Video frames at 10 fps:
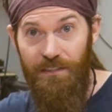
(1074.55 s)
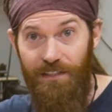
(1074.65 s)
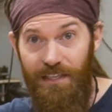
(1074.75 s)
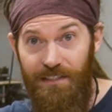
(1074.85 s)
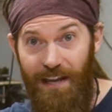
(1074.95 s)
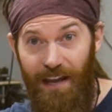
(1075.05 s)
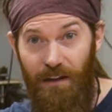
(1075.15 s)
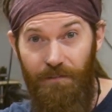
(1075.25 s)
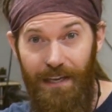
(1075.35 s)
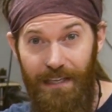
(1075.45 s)
It's nice to
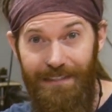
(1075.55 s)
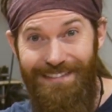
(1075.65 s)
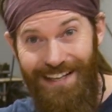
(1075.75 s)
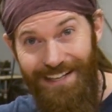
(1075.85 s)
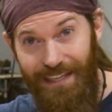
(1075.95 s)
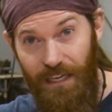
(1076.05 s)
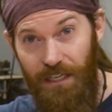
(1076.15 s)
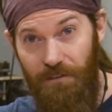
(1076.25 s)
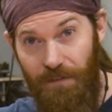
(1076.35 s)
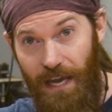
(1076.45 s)
have a
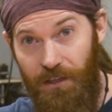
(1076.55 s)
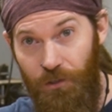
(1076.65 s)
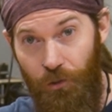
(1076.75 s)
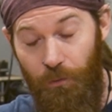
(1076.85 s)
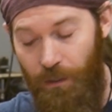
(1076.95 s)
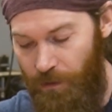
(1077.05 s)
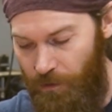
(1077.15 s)
dedicated vacuum